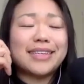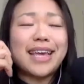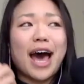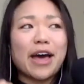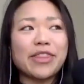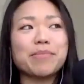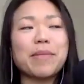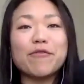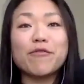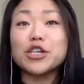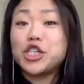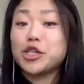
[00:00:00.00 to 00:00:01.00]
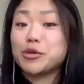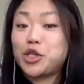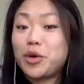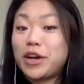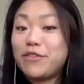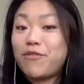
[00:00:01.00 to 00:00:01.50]
Yeah, I think my first year was
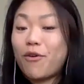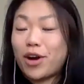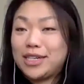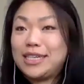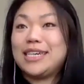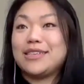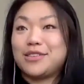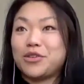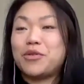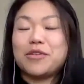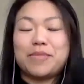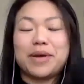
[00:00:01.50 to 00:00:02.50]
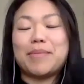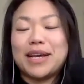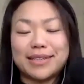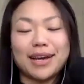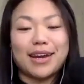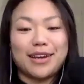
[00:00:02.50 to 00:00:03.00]
2014, so it would have been my
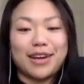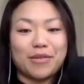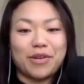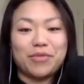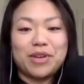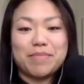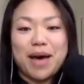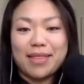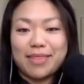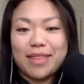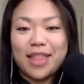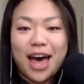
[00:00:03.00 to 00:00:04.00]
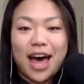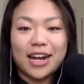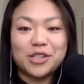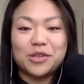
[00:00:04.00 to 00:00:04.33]
second year when we met at